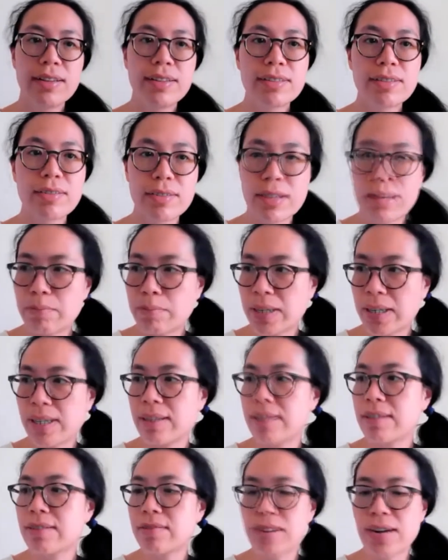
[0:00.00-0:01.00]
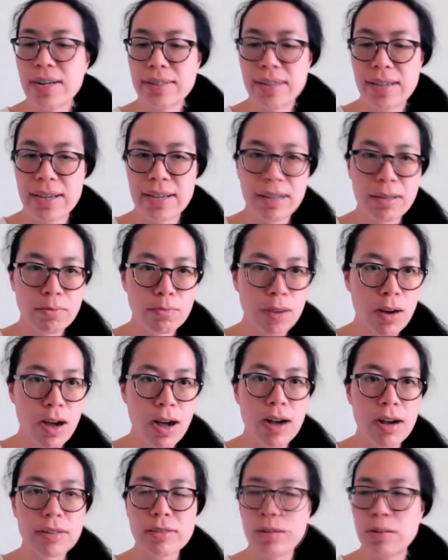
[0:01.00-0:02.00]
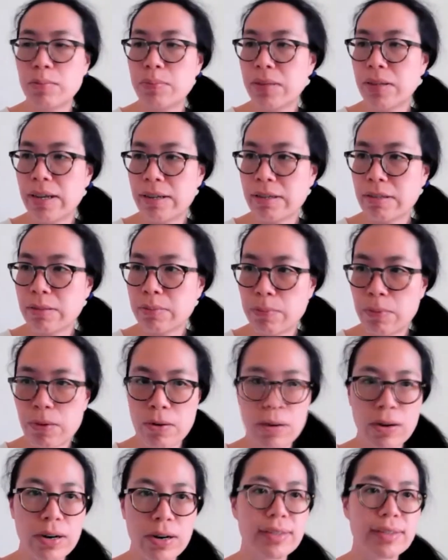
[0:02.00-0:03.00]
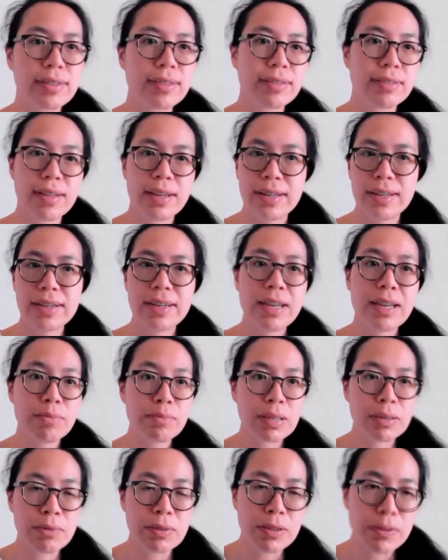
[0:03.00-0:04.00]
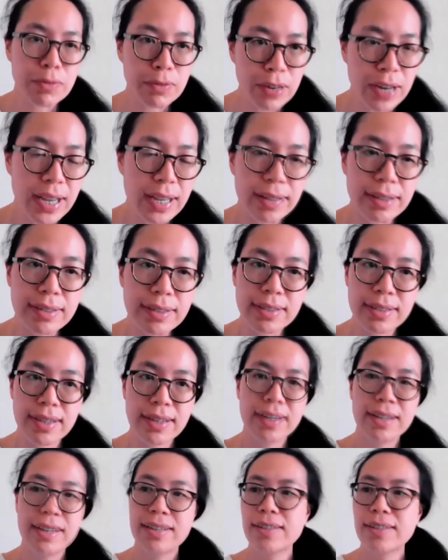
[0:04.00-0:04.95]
So that means, right, taking walks or playing sports, and it can be with friends.